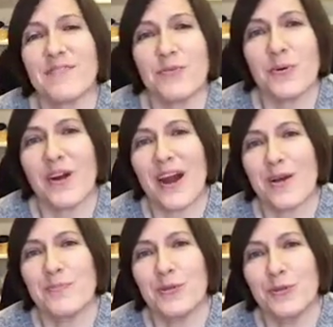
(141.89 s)
for
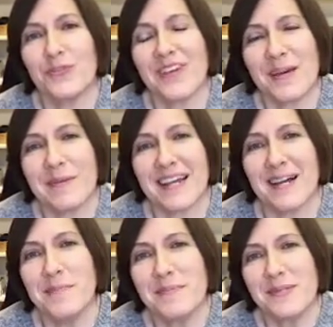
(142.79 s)
our move coming
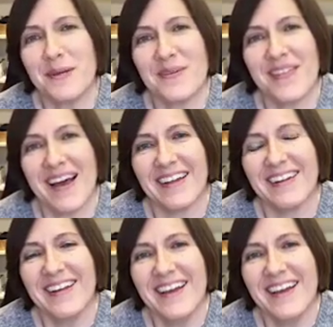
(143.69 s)
up, so that